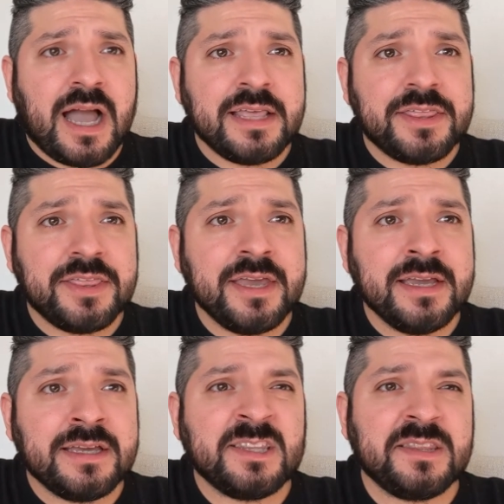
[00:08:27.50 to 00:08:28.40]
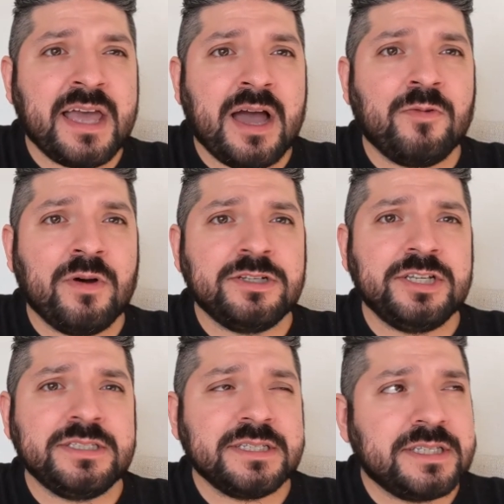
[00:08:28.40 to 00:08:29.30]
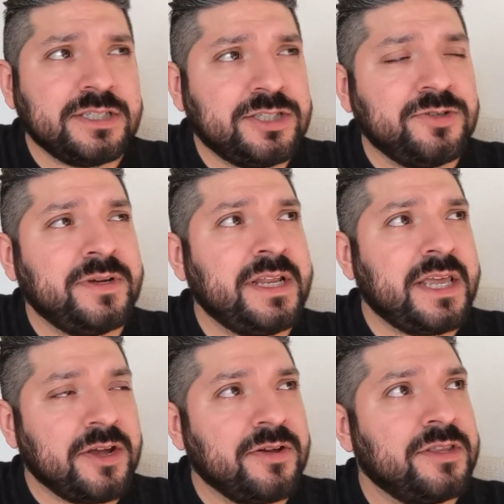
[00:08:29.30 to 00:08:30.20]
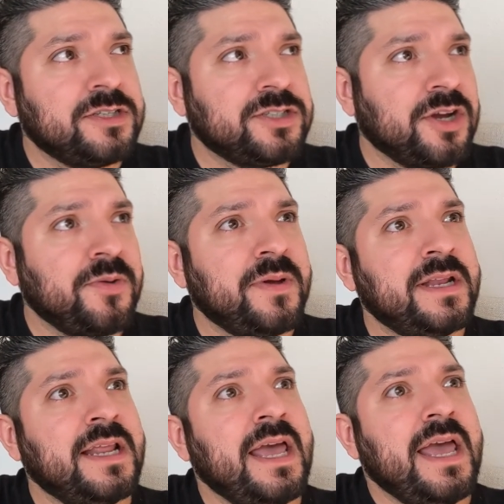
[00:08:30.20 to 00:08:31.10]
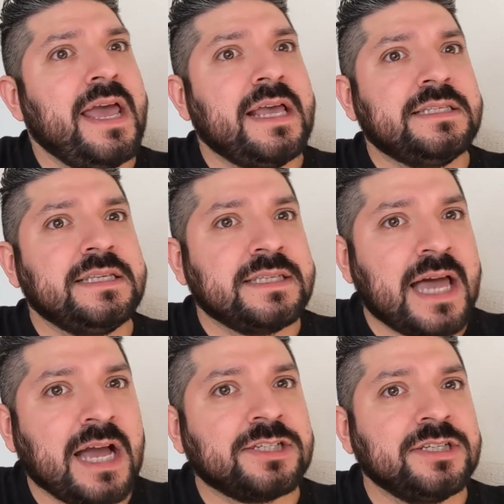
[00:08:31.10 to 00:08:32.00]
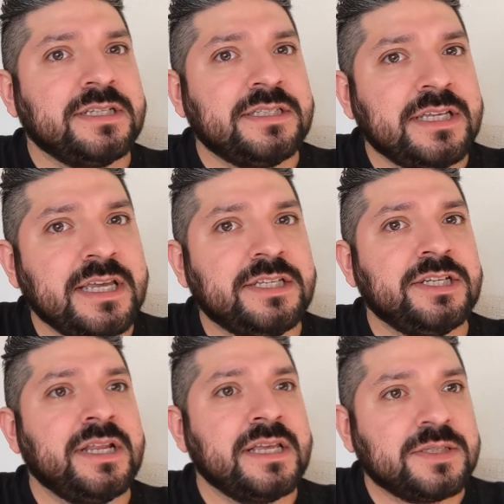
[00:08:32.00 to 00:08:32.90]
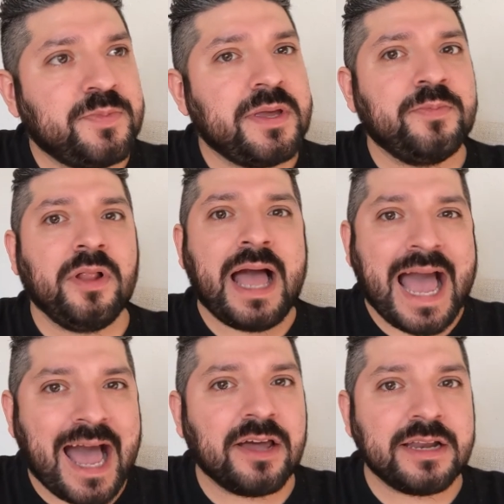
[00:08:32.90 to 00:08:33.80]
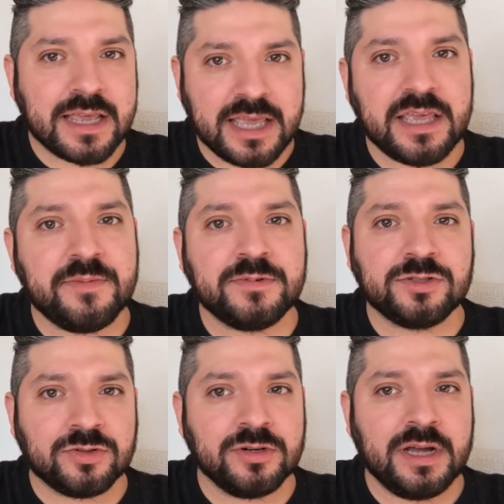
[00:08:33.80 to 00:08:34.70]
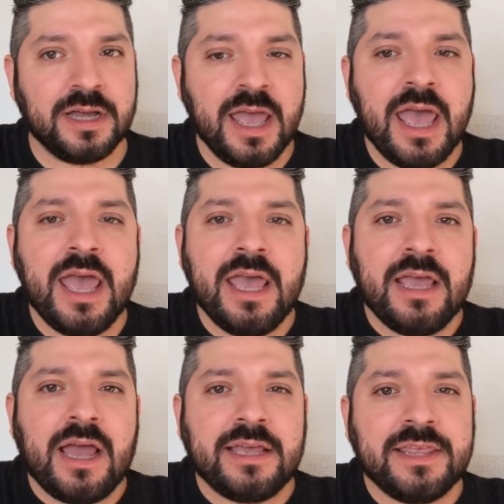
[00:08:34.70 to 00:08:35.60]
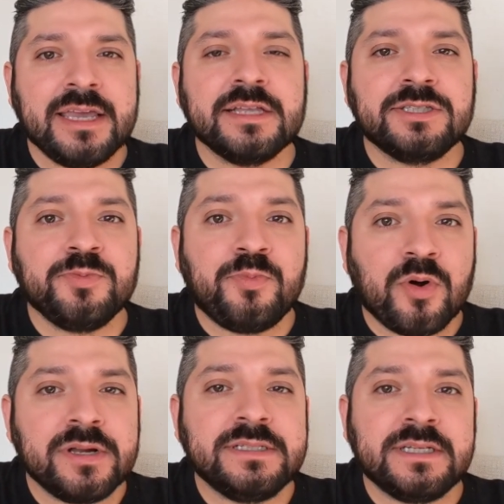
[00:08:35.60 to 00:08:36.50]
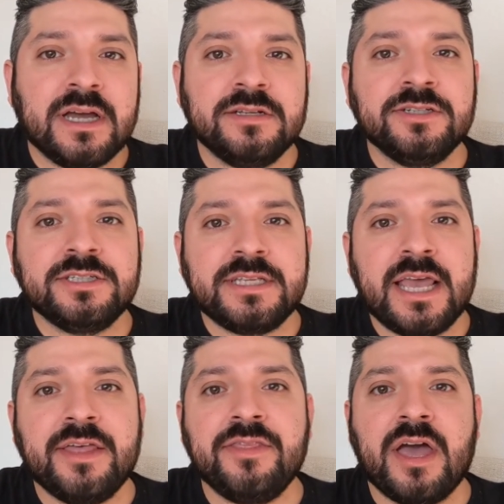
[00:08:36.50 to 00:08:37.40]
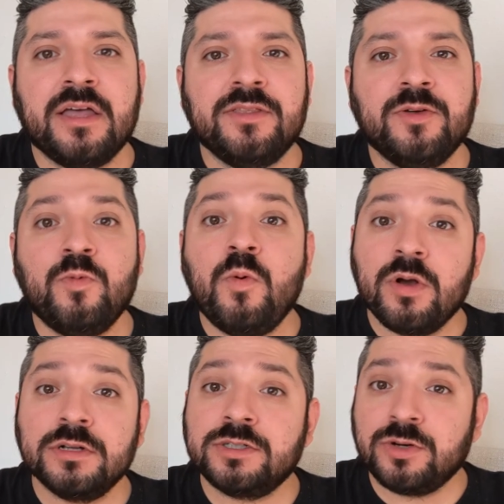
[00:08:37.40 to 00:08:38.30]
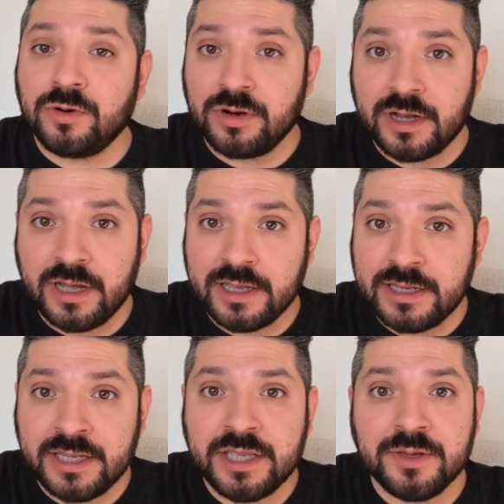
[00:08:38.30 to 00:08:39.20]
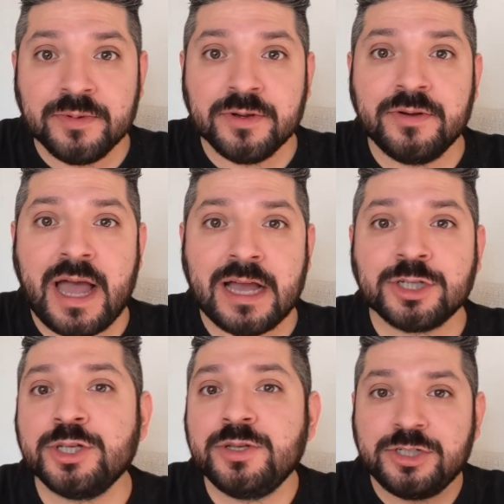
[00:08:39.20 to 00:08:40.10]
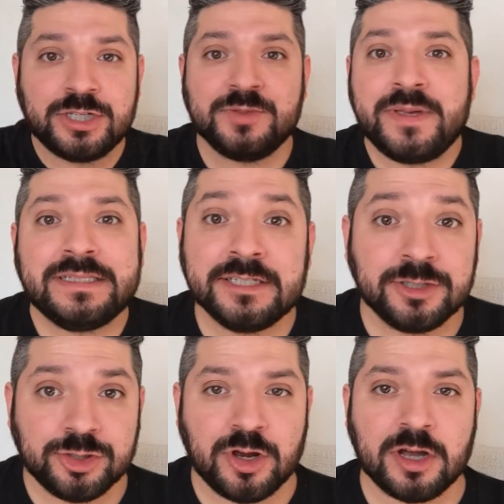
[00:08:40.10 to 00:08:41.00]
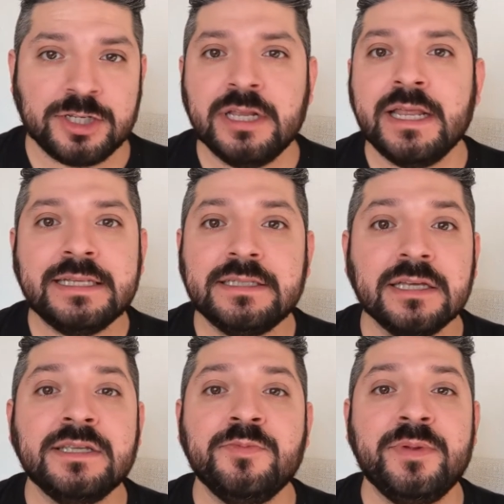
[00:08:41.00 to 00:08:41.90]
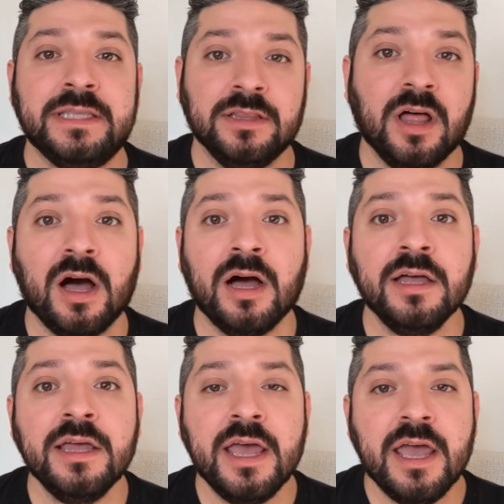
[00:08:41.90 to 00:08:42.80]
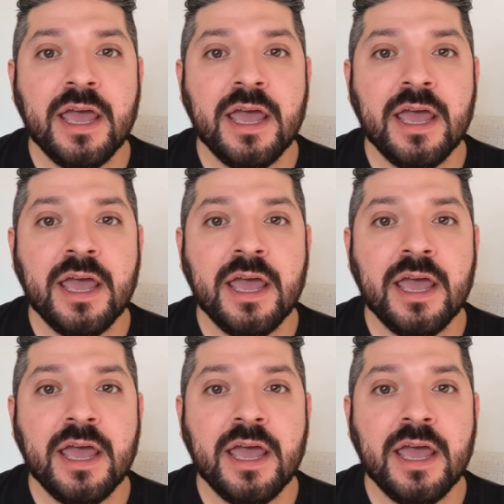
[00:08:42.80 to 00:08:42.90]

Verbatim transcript: I think that what Jesus is doing here in the sermon is he's actually teaching his people how to keep Torah. I think it's important to understand that the word Torah in Hebrew actually just means instruction. It doesn't mean law.